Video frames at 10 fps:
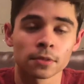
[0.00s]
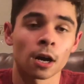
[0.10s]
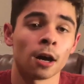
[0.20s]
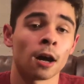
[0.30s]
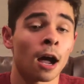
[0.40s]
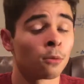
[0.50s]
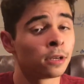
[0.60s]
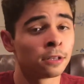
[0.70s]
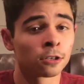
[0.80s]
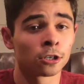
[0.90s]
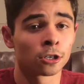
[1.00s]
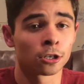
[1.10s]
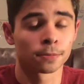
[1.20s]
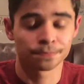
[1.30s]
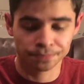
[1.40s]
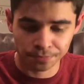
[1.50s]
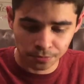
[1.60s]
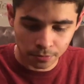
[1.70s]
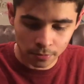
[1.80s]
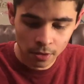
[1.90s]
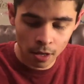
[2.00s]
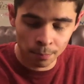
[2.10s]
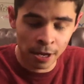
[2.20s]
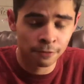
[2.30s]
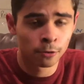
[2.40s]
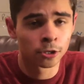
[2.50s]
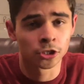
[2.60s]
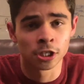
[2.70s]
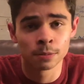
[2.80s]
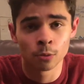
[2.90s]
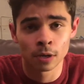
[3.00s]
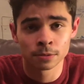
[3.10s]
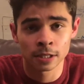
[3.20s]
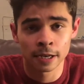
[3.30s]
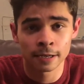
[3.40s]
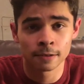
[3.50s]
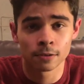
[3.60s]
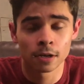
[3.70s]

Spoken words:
I would either pay for a cheap website